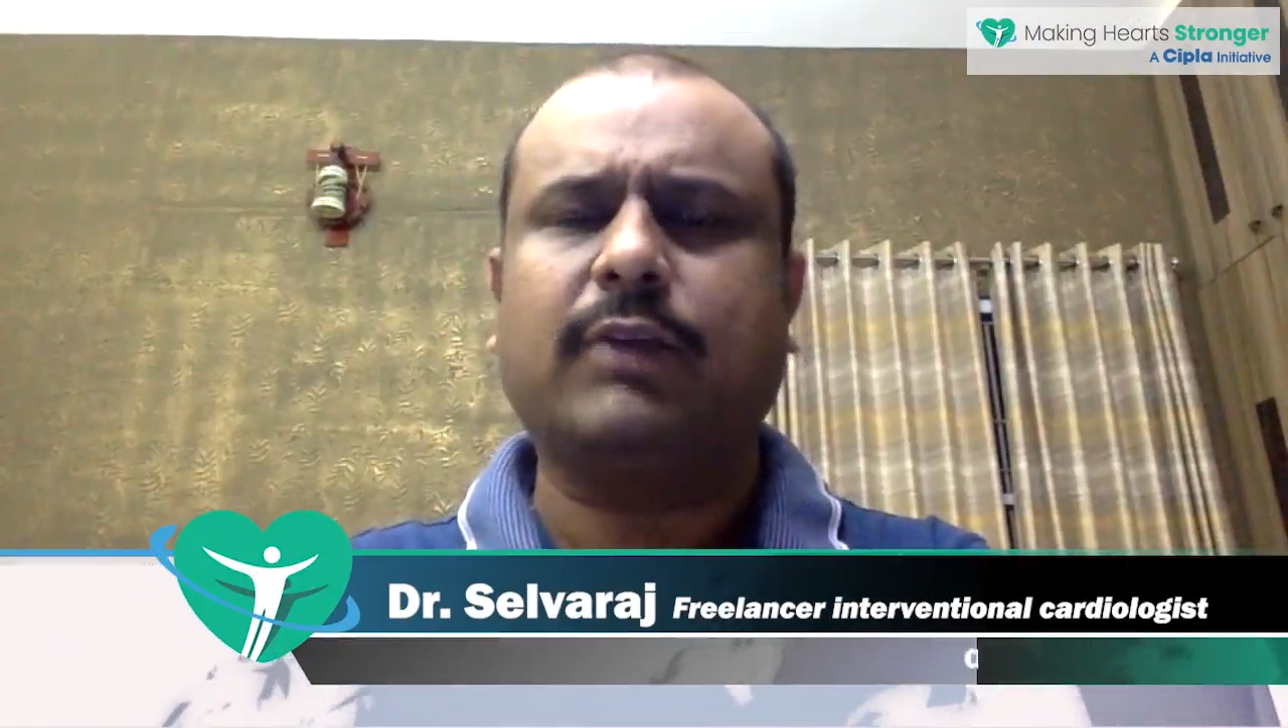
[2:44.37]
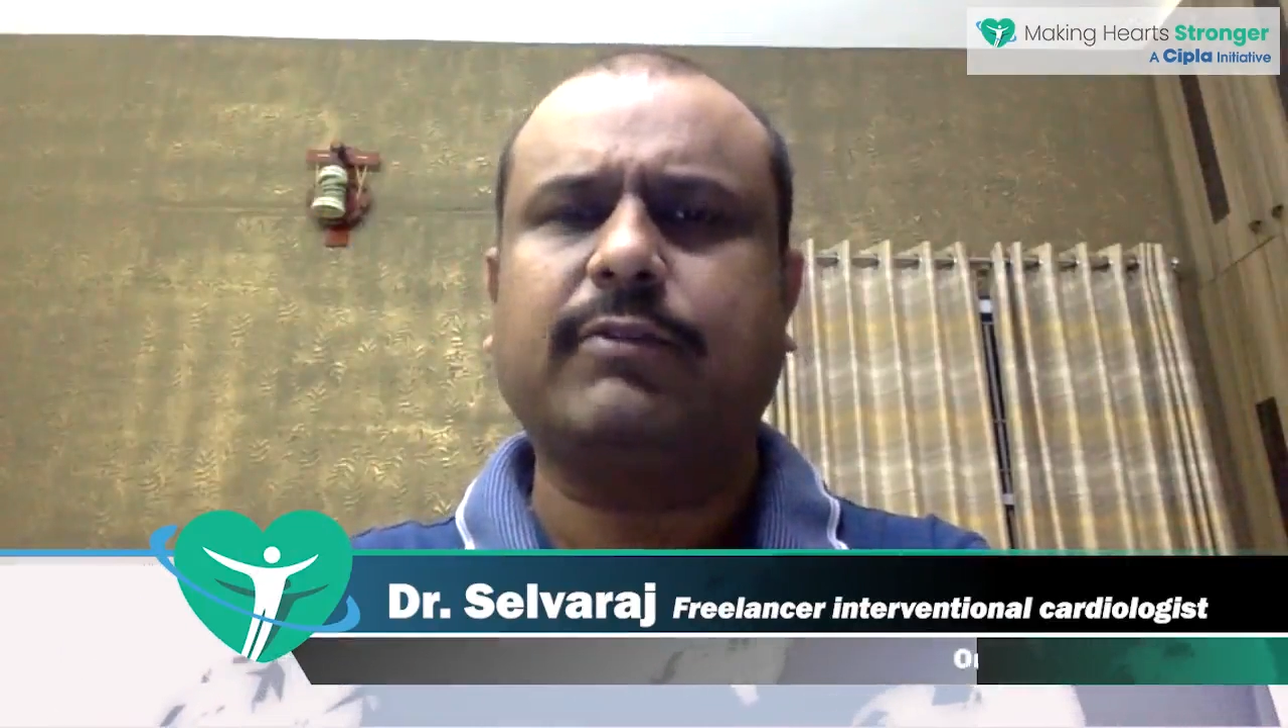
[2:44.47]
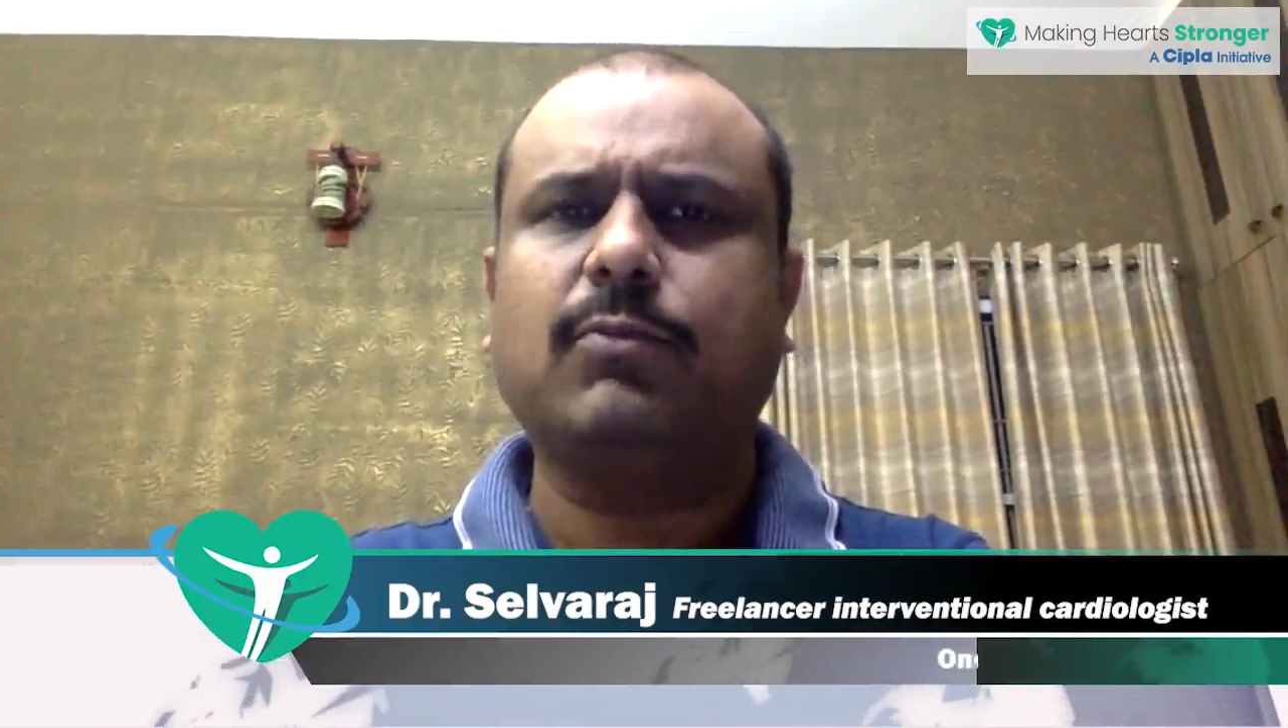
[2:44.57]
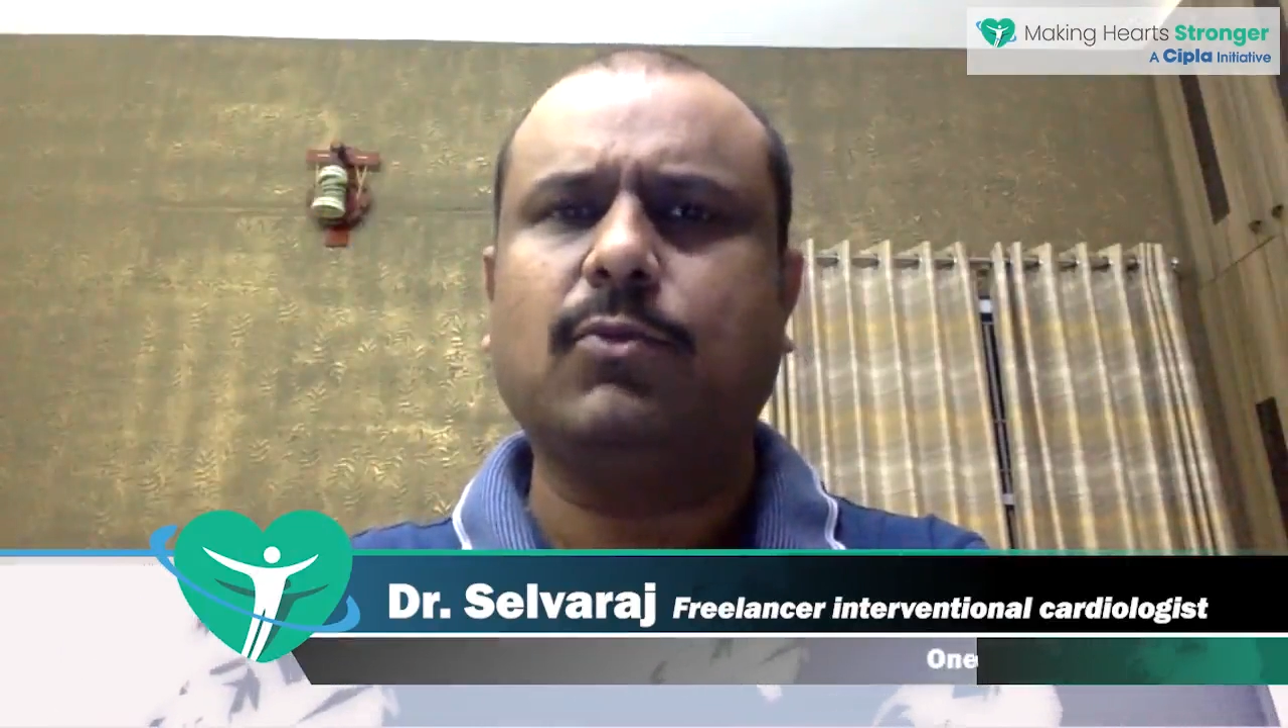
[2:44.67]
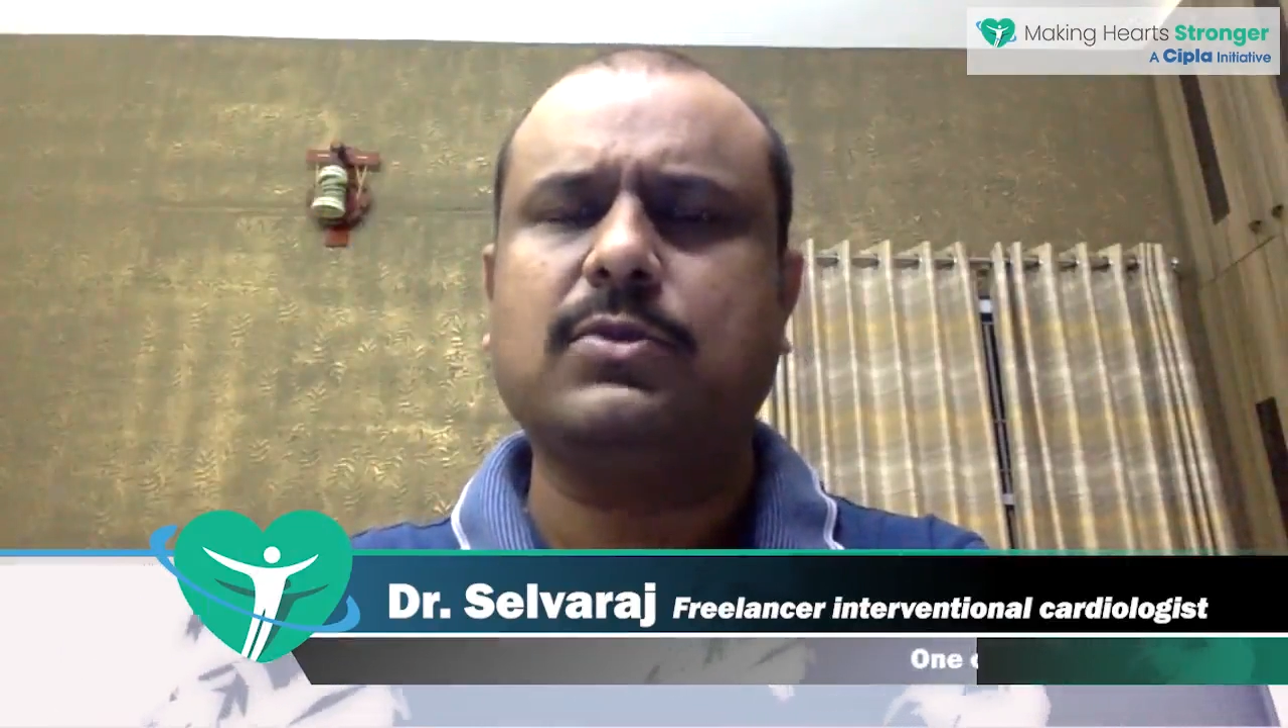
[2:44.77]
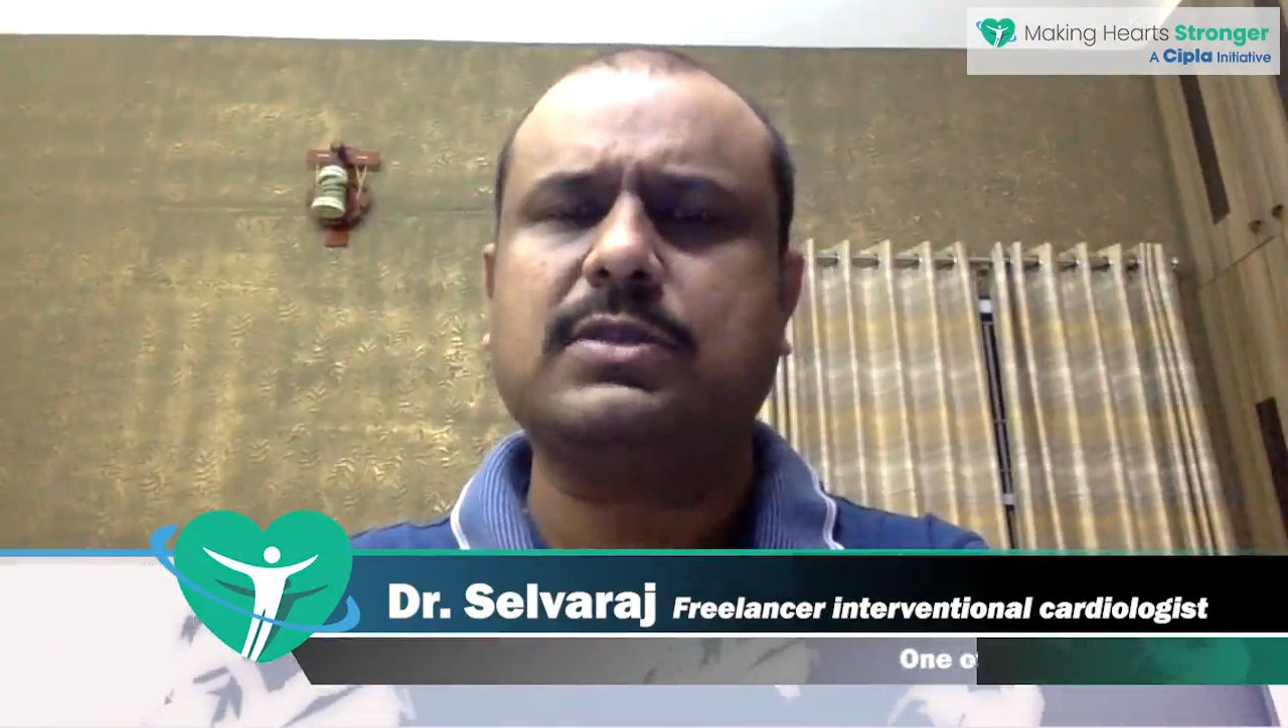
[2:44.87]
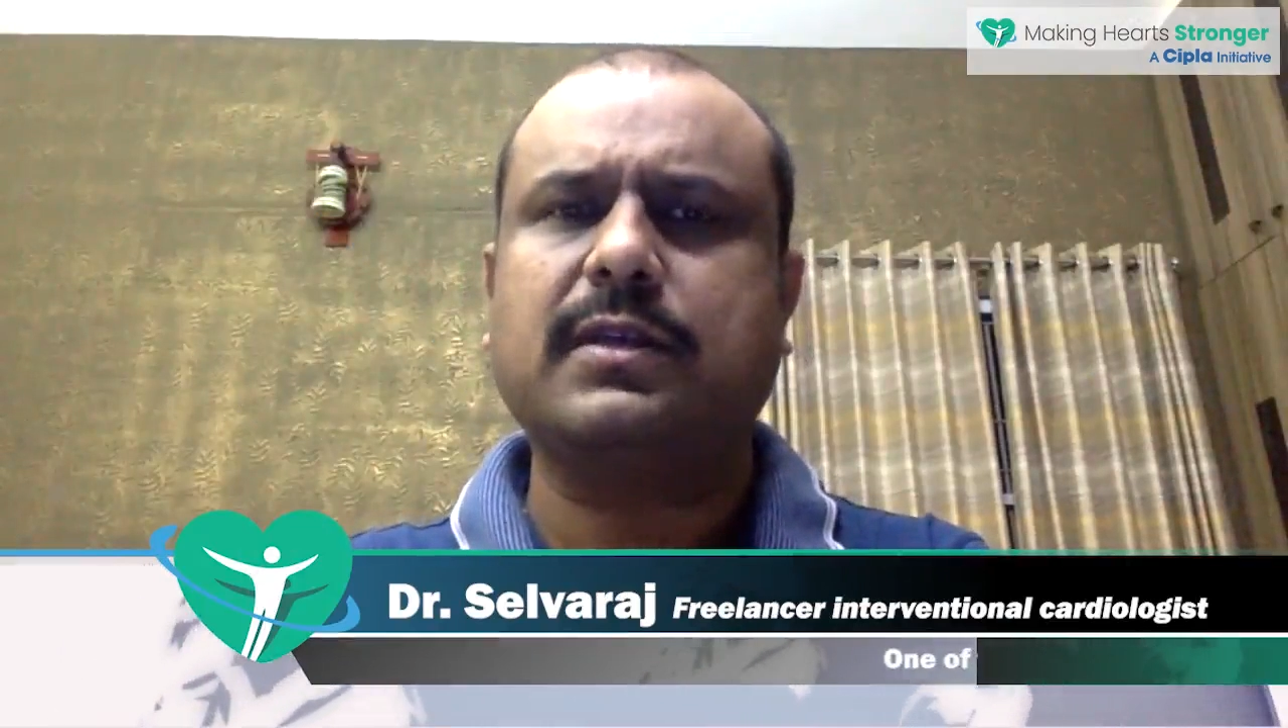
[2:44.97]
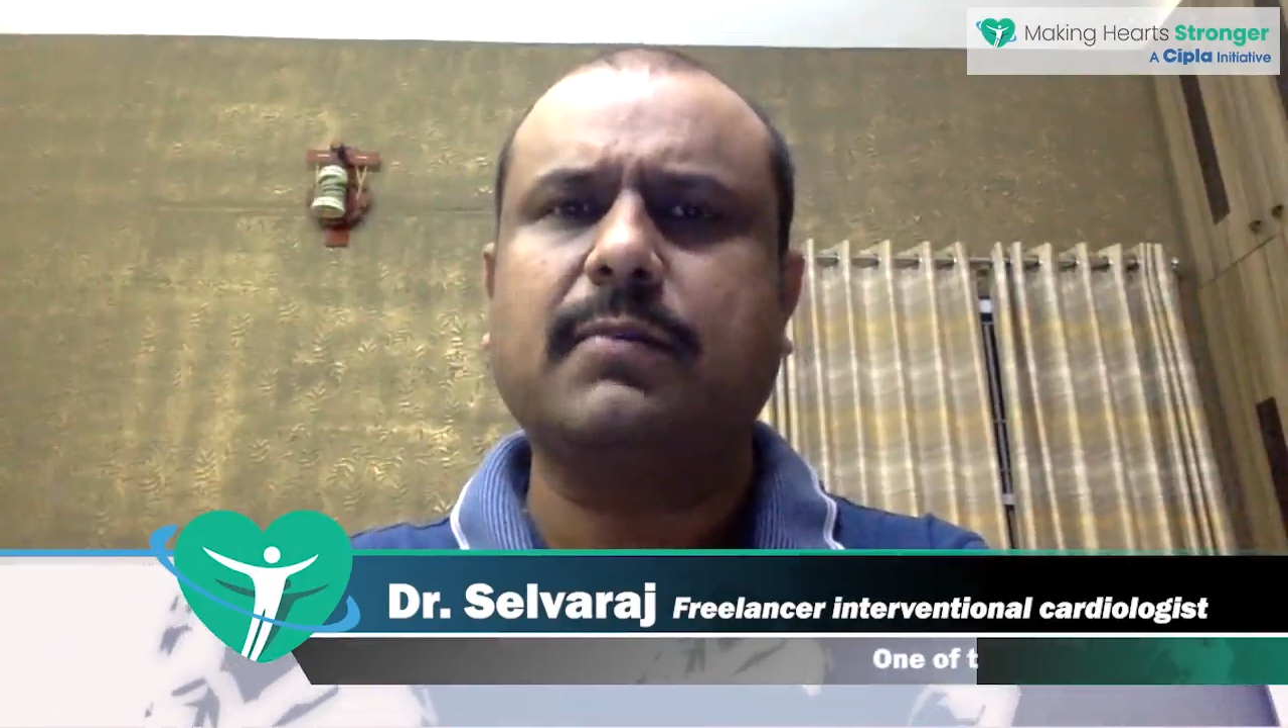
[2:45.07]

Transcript: of the most